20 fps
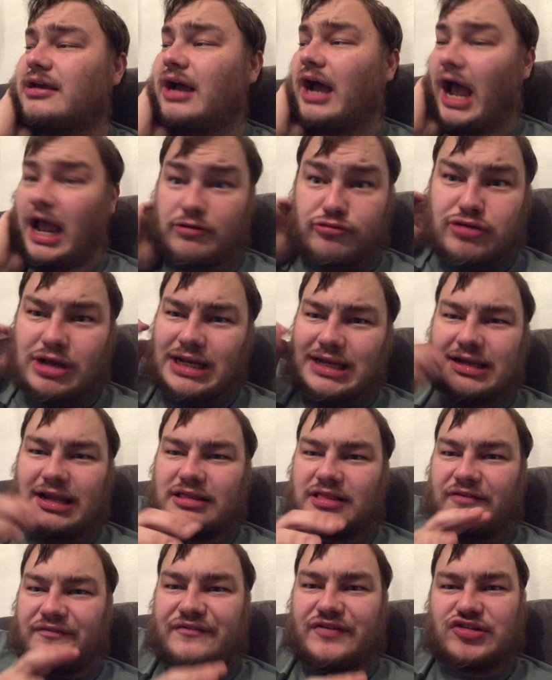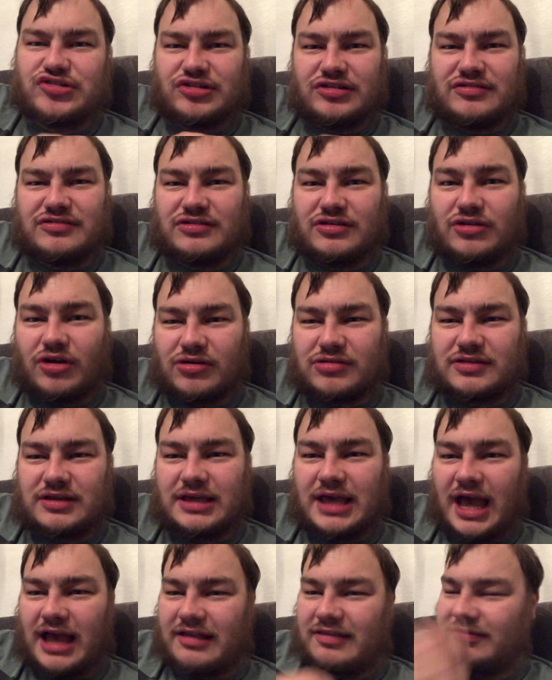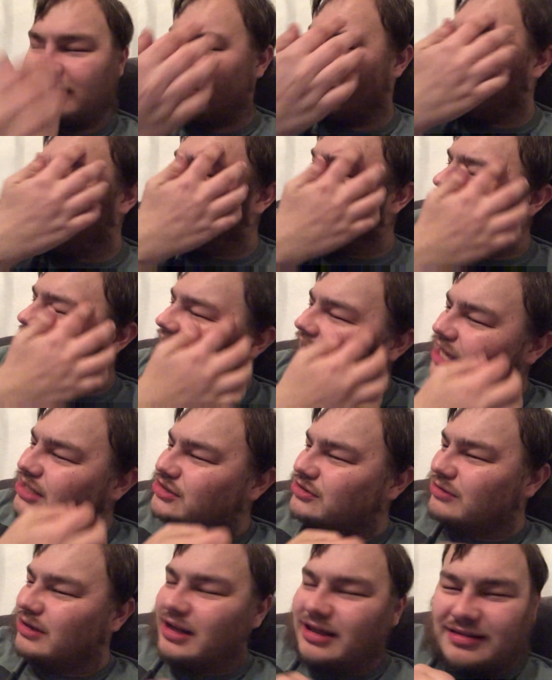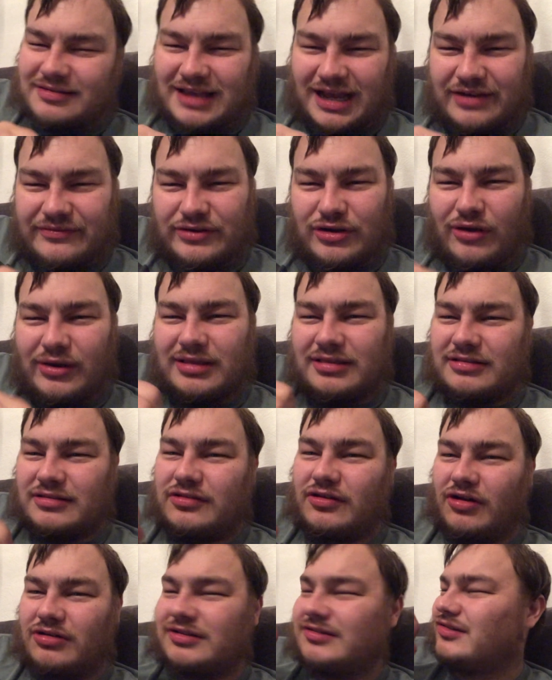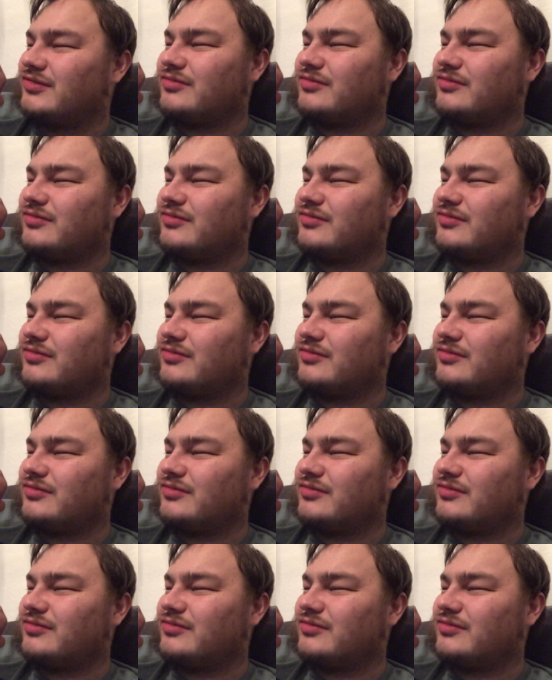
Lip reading: really like the visions the Doctor gets. Yeah, sure, it is kind of annoying that the Doctor just